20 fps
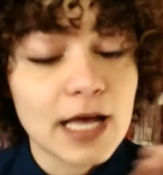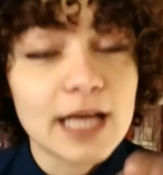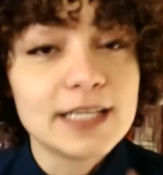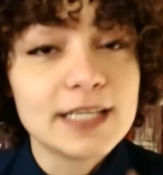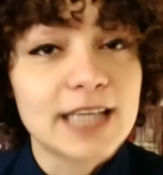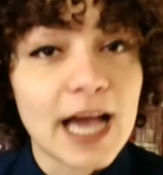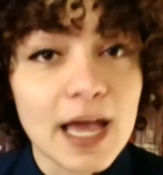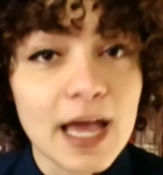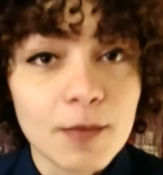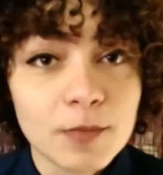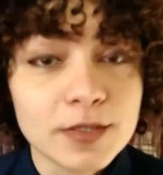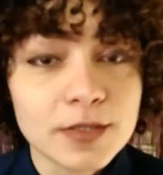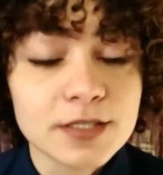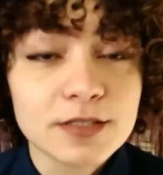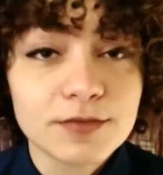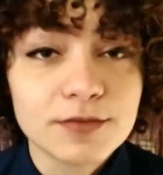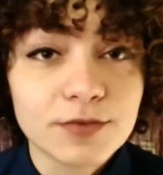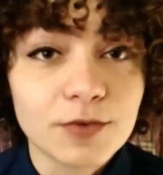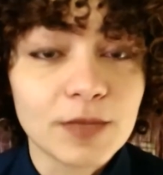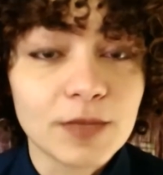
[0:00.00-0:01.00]
a
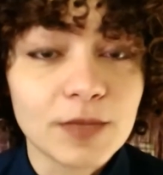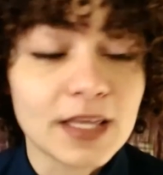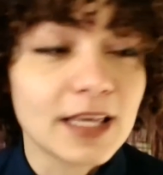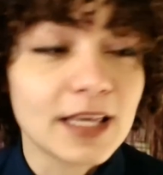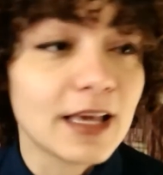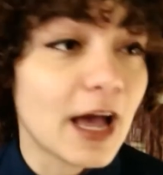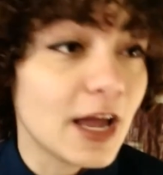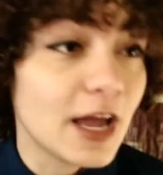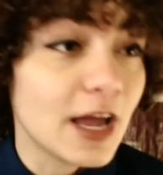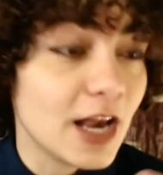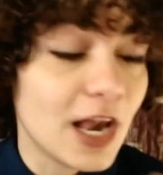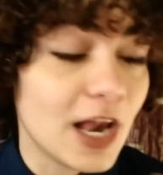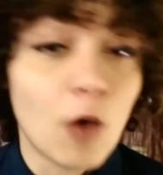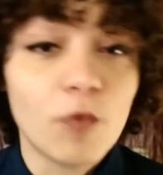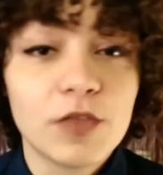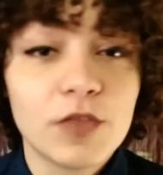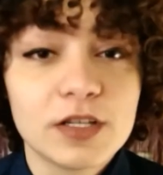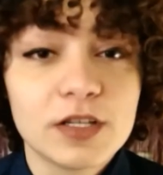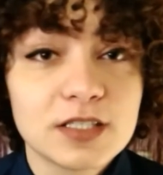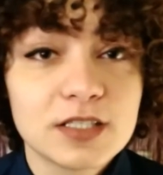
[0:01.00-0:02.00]
diamond for me. I
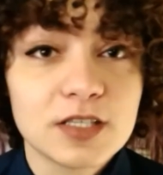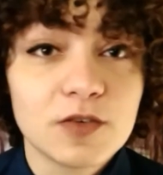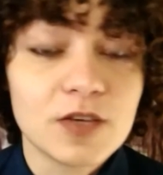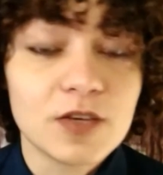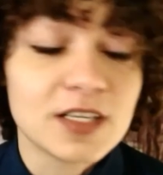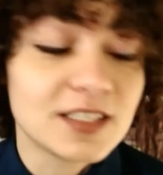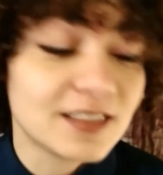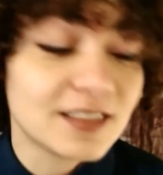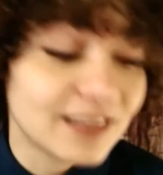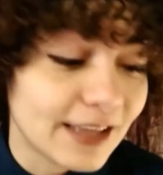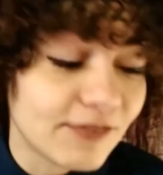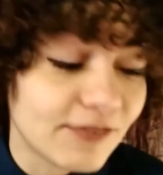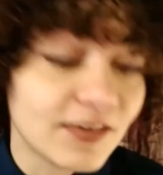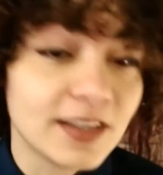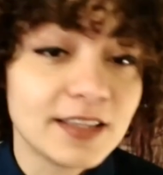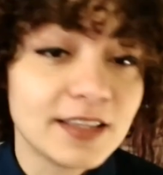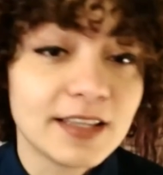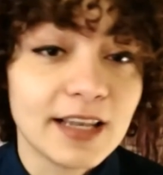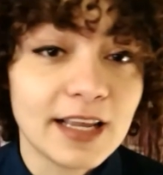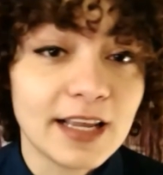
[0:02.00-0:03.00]
love that series,
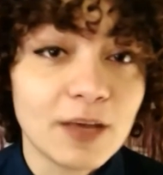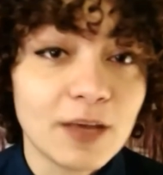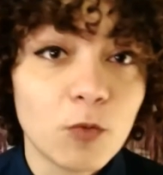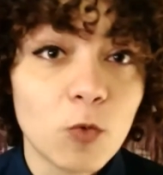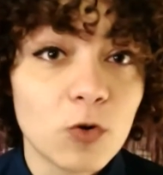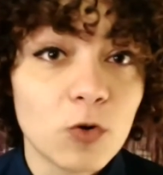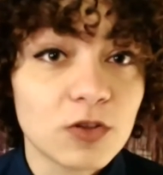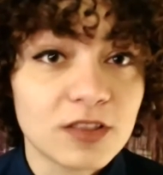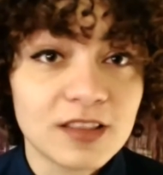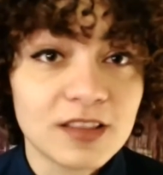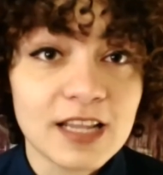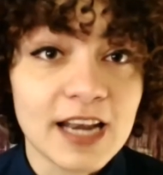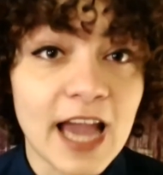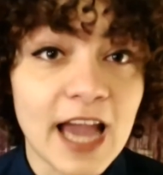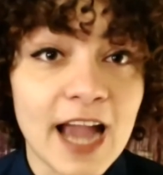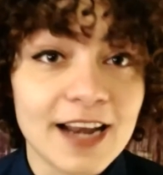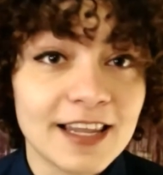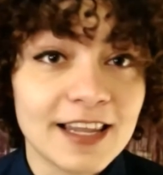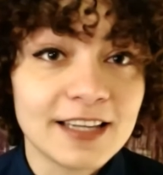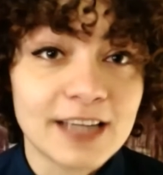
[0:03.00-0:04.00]
definitely worth the
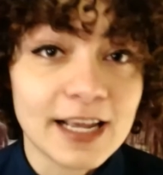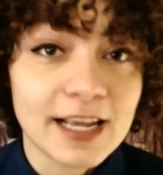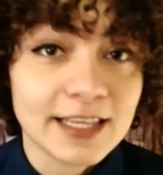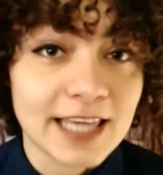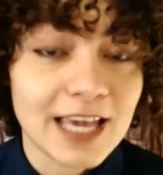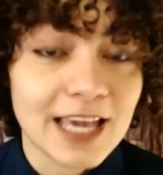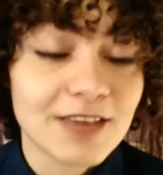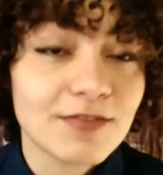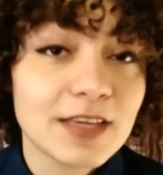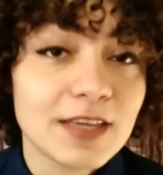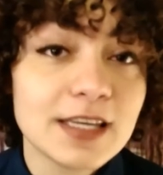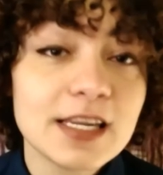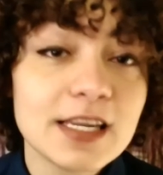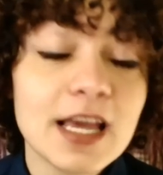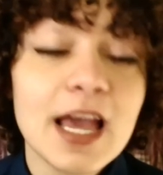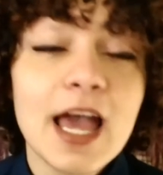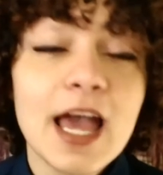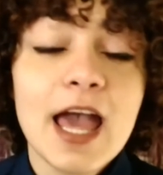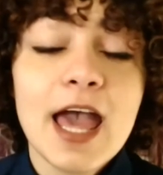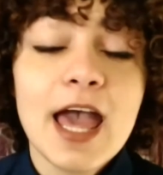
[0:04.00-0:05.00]
9 that I gave it.
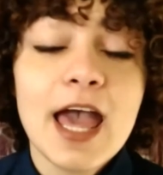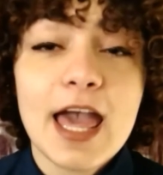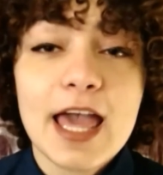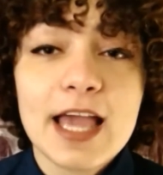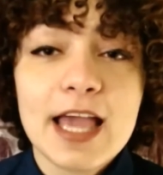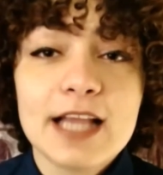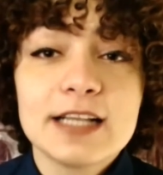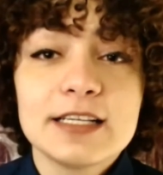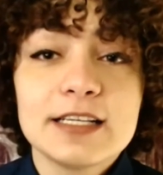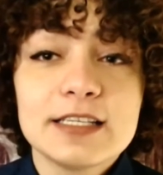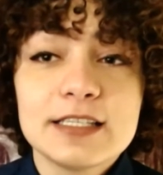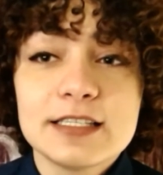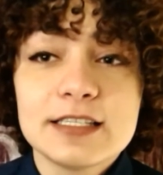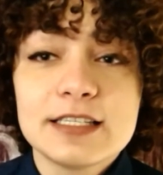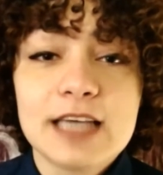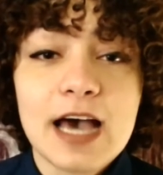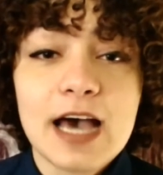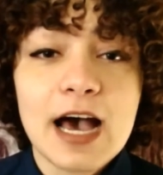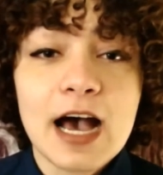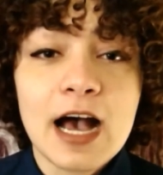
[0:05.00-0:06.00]
And
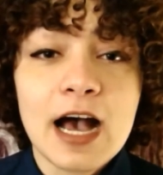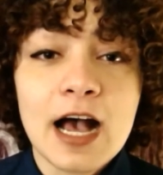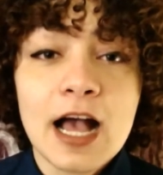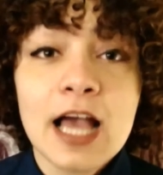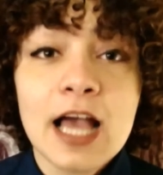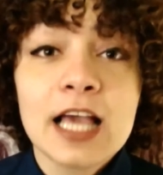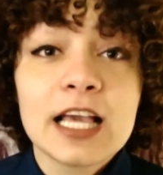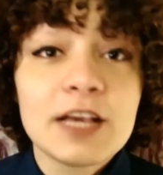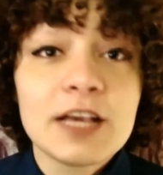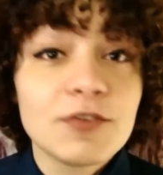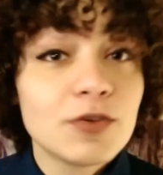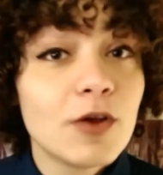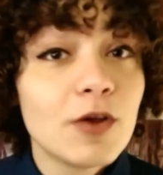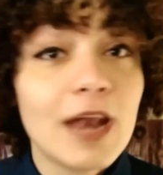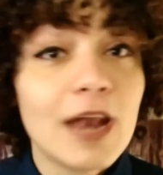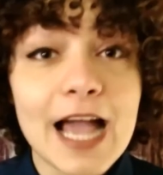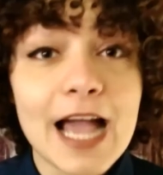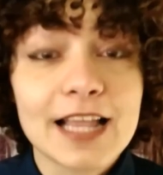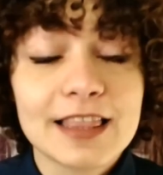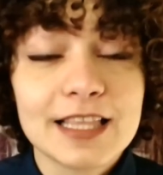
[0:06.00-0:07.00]
if you
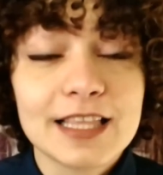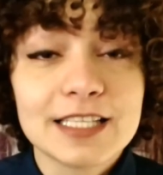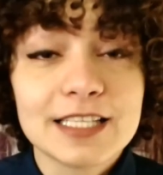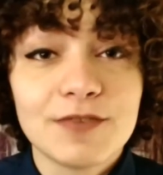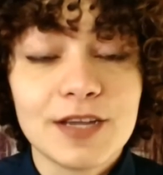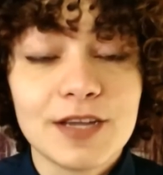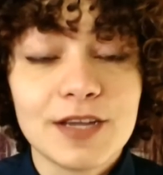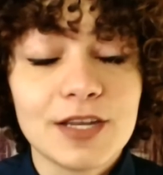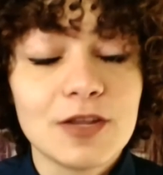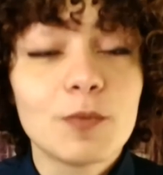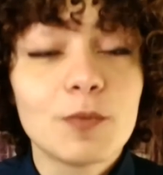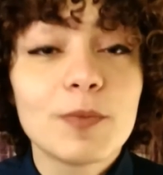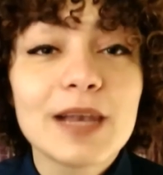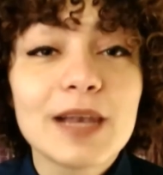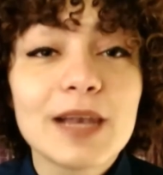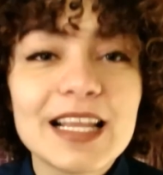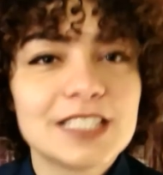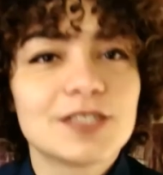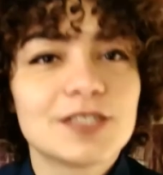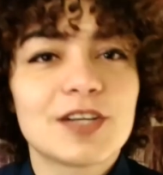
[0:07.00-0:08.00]
liked this video,
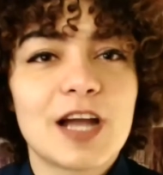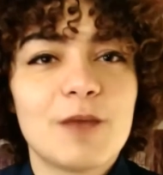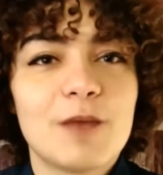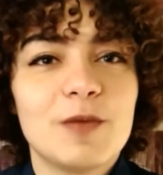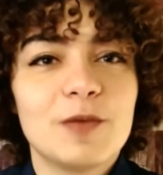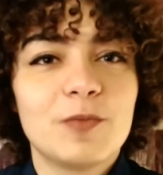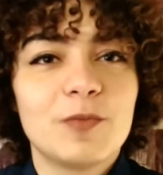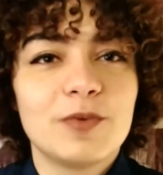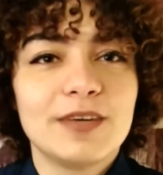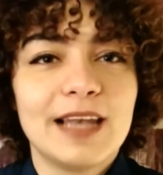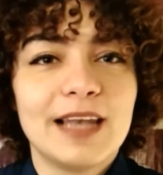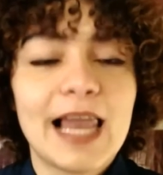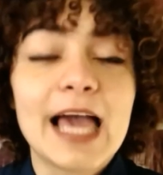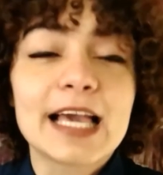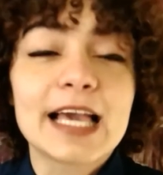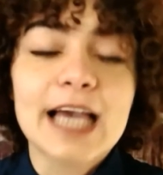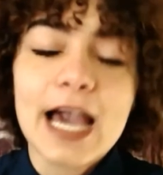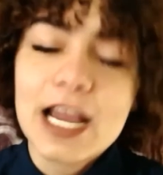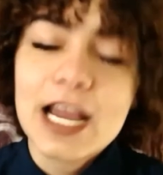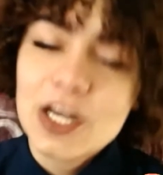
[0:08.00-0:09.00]
please subscribe and put a
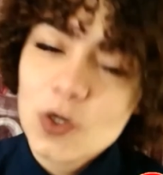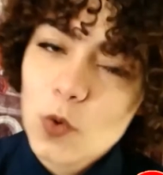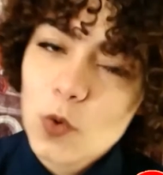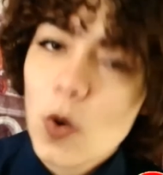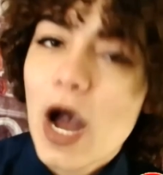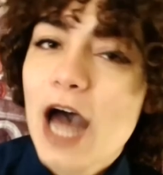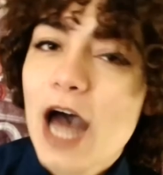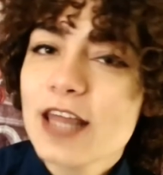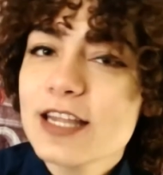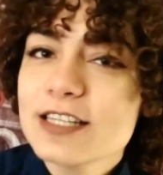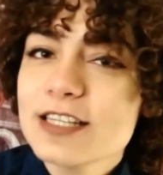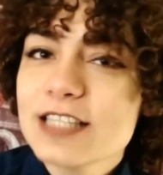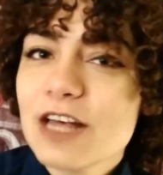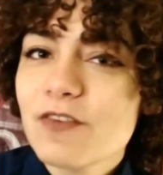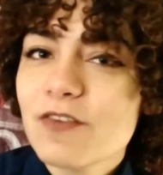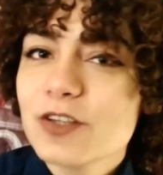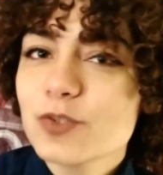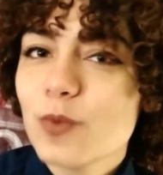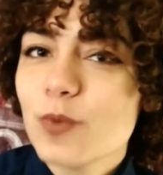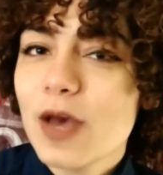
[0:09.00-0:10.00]
like. I do other
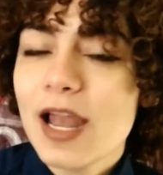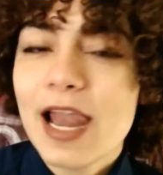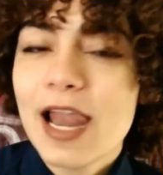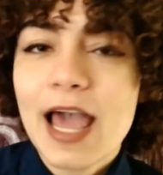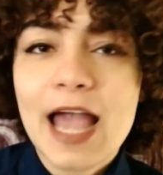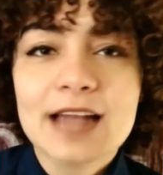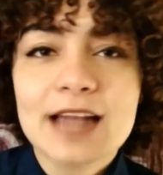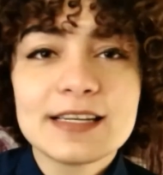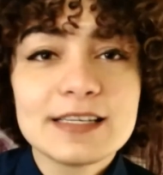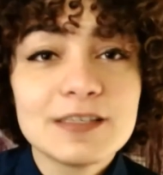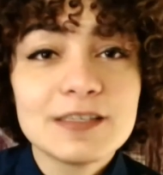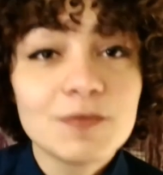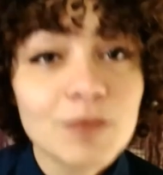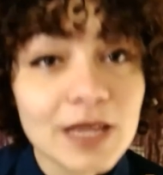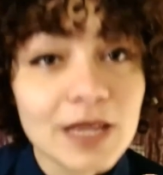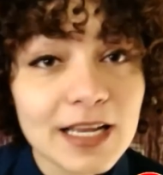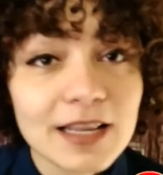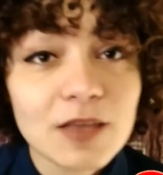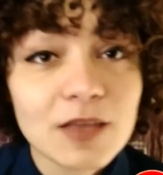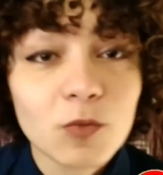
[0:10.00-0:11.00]
stuff as well, and it
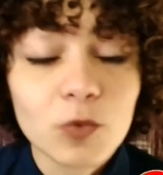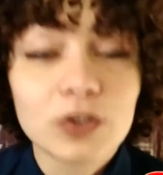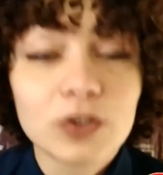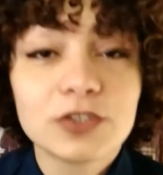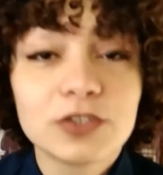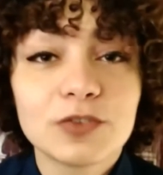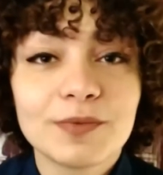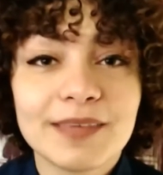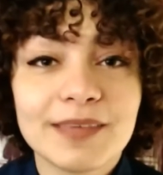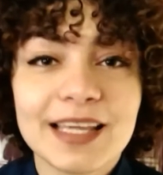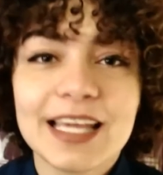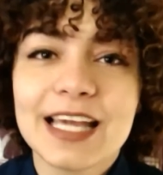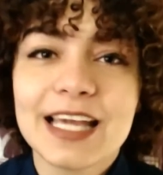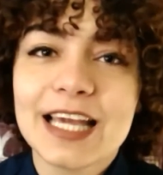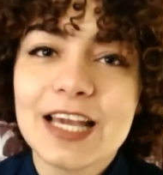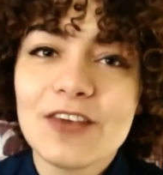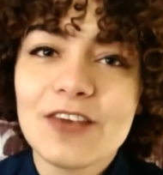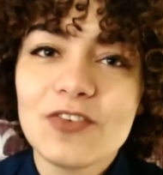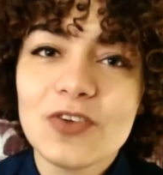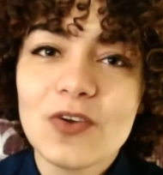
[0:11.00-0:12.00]
means the world to me
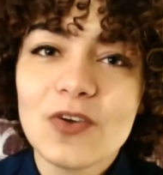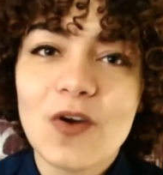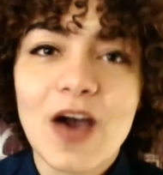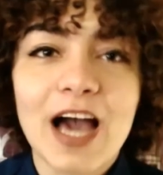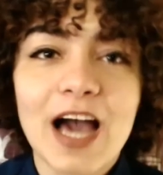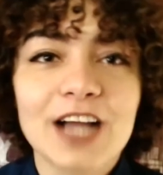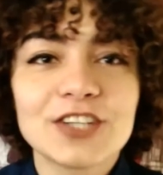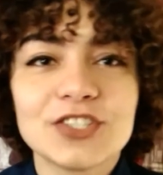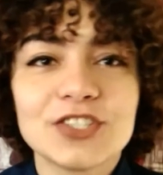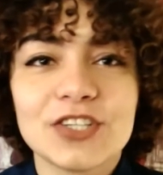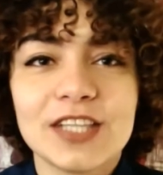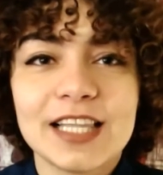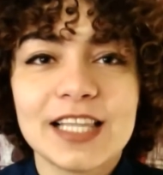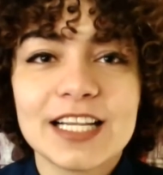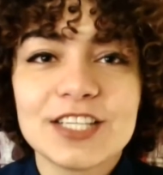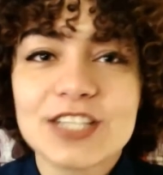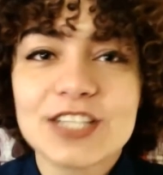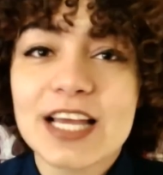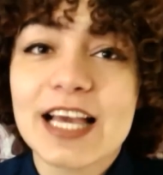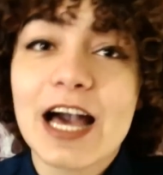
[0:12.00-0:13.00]
if you
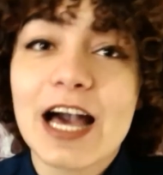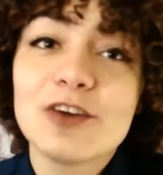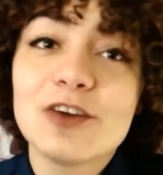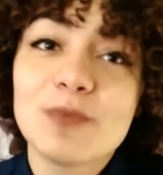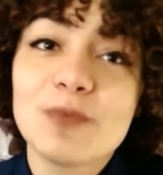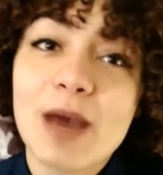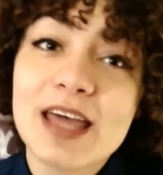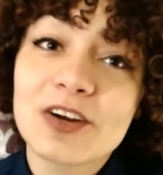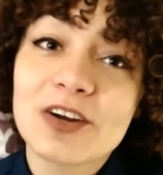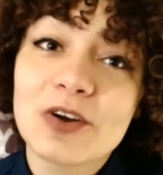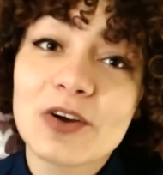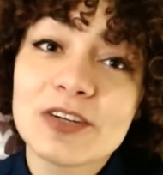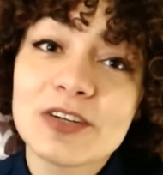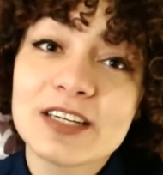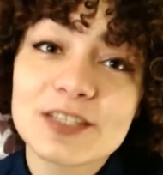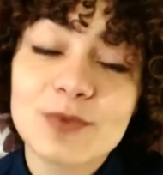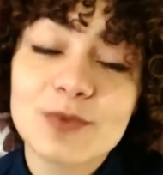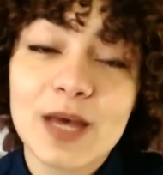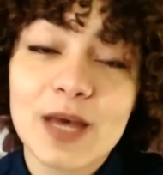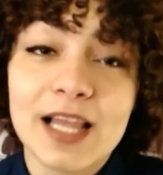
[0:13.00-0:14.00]
actually check out my other
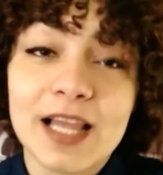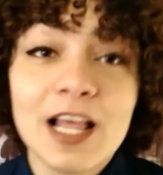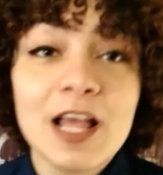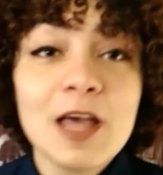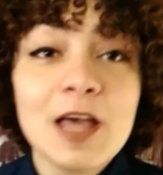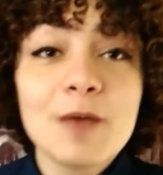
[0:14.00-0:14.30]
content as well.